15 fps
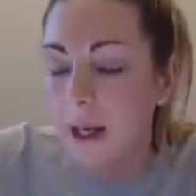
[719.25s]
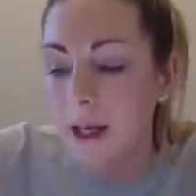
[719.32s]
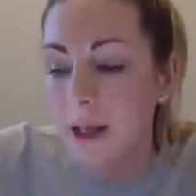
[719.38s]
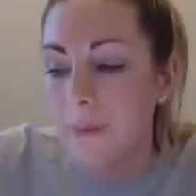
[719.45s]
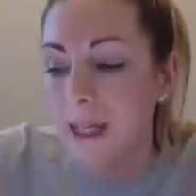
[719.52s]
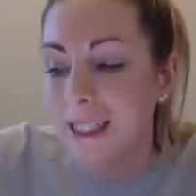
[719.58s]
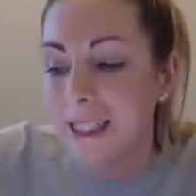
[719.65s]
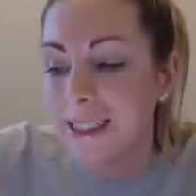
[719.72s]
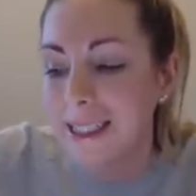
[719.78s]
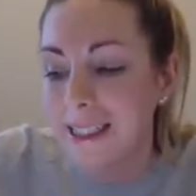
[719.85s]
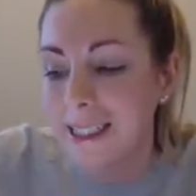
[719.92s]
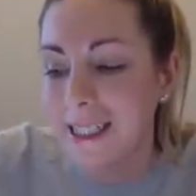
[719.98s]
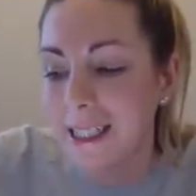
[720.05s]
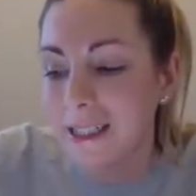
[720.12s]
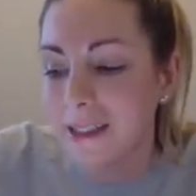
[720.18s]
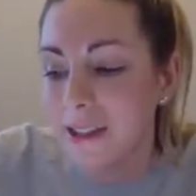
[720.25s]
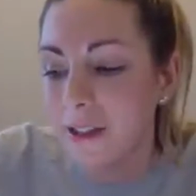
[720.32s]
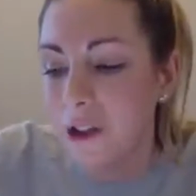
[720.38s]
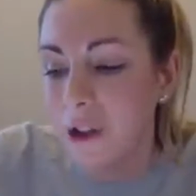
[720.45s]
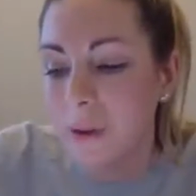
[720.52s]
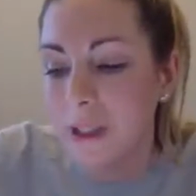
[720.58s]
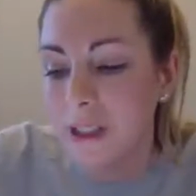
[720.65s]
It makes it easier
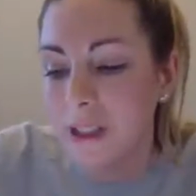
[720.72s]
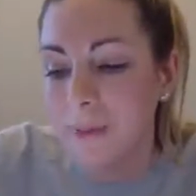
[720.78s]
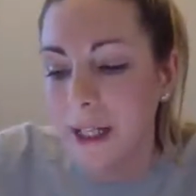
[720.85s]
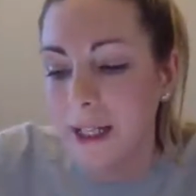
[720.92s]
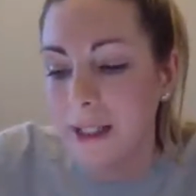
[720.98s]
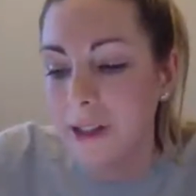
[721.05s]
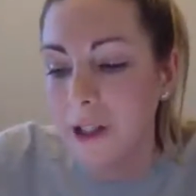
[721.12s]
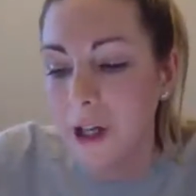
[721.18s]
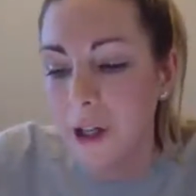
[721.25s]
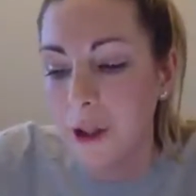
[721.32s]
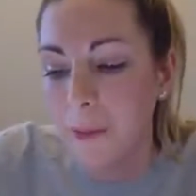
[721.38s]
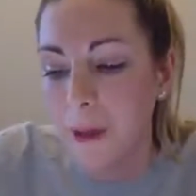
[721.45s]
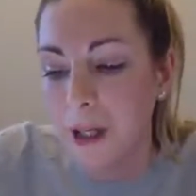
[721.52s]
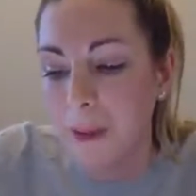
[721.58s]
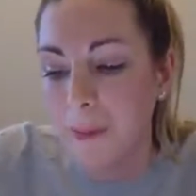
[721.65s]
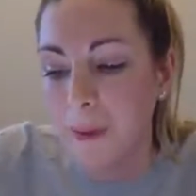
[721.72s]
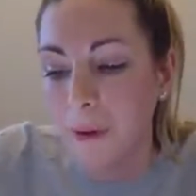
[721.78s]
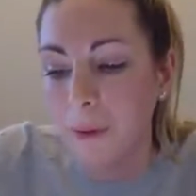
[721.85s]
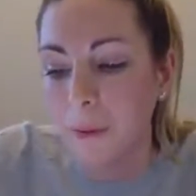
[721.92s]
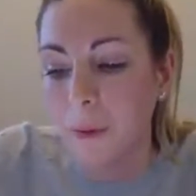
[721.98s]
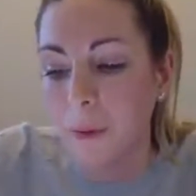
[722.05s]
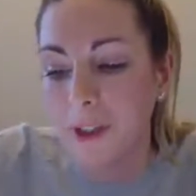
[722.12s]
to explain to other
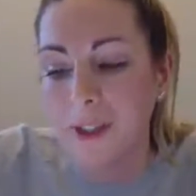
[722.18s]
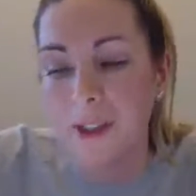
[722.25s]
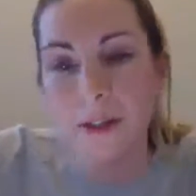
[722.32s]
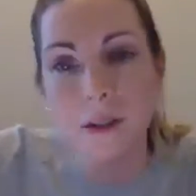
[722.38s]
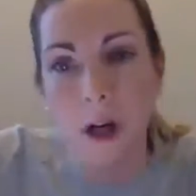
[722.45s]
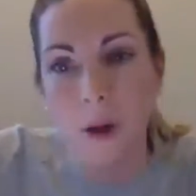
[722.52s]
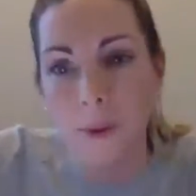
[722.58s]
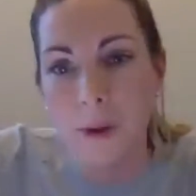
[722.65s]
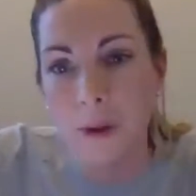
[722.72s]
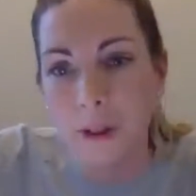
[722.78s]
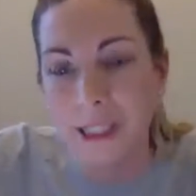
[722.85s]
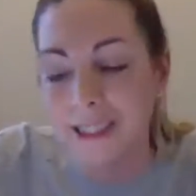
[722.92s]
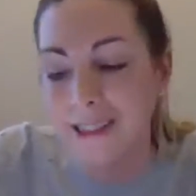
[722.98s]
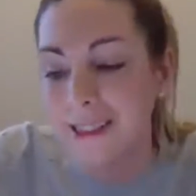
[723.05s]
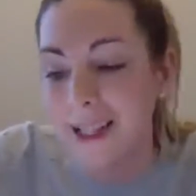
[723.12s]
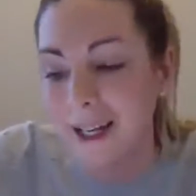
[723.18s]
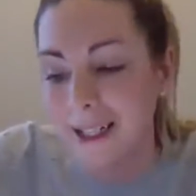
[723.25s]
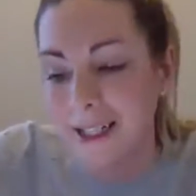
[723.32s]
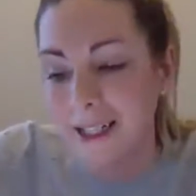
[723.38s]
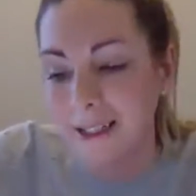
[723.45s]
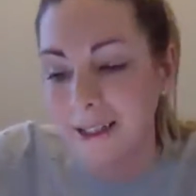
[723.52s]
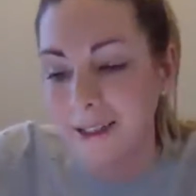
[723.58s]
people what is going on inside
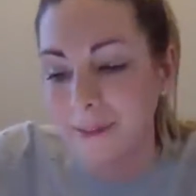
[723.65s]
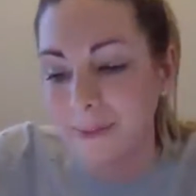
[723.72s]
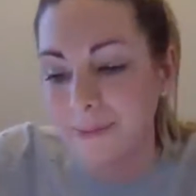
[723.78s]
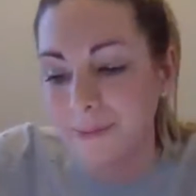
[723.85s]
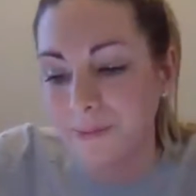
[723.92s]
it.